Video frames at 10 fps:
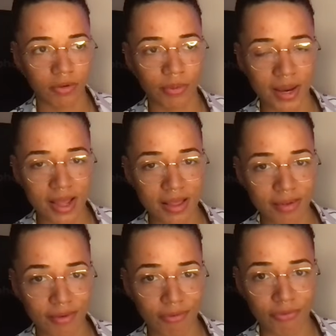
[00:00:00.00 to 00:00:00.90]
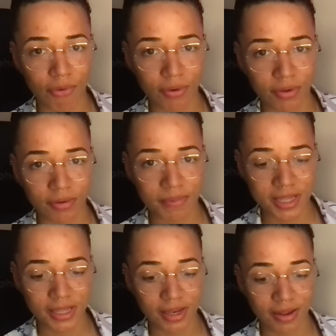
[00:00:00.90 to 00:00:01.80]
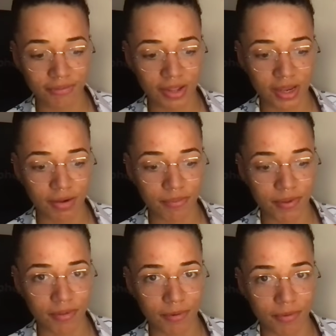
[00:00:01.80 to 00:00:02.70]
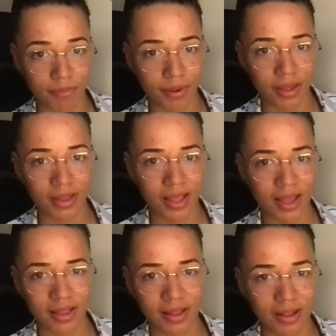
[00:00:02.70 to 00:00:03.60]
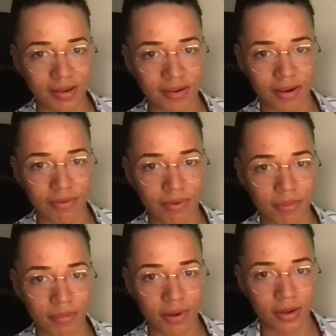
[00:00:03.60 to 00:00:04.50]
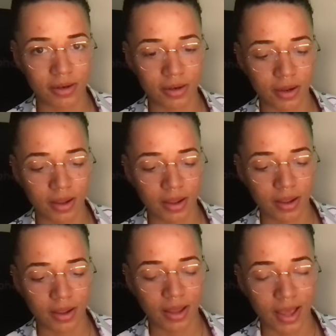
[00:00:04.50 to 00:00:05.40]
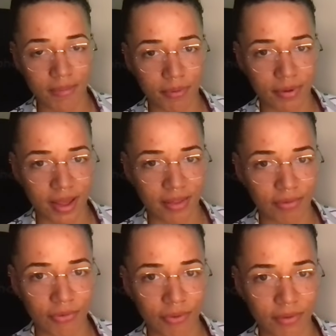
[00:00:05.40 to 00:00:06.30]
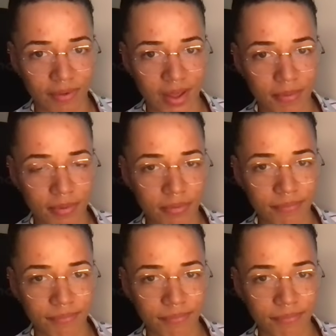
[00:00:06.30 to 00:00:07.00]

20th of the 4th could be significant, could be someone's birthday. I think that's January, February, March. April, yeah, the 4th of April.